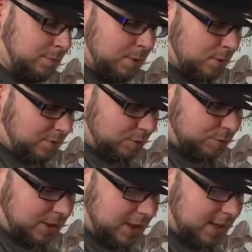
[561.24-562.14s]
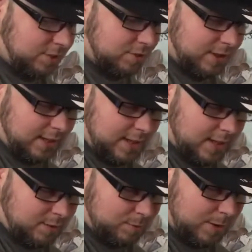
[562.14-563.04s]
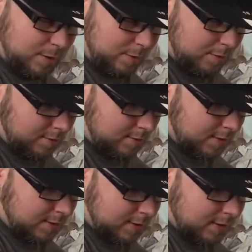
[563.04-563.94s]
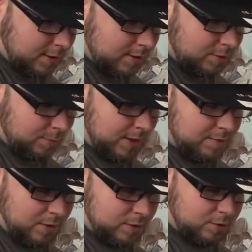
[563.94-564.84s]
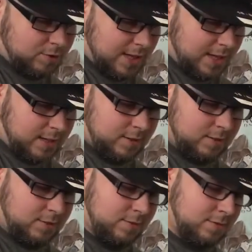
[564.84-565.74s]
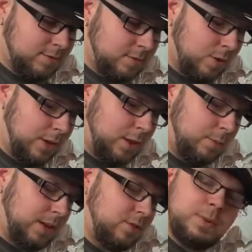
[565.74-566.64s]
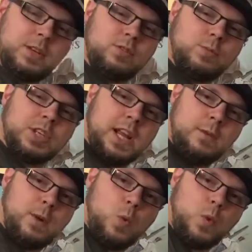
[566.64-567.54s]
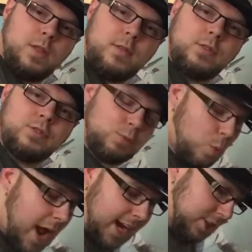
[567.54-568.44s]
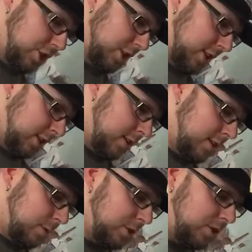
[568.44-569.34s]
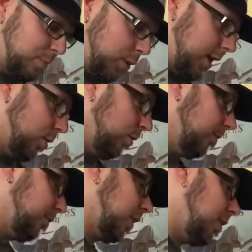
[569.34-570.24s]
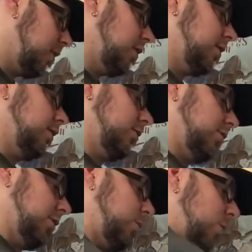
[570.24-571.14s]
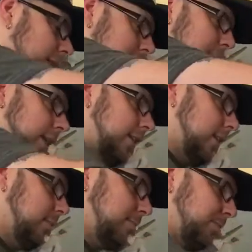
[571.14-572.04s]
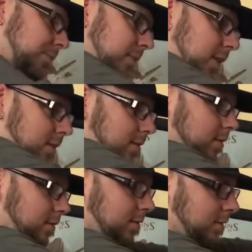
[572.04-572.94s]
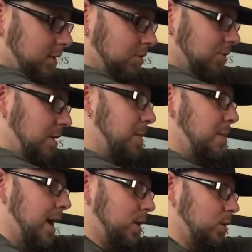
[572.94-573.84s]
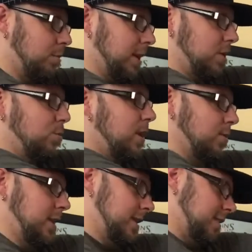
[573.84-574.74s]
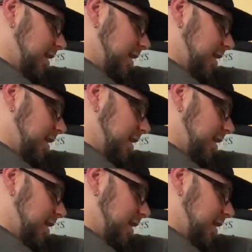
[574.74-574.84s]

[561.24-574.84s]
beautiful Switch case in there with some earphones and all the little bits and pieces which came with the Switch, which is pretty cool. So I'll lock that back in there and zip it back up, because we don't want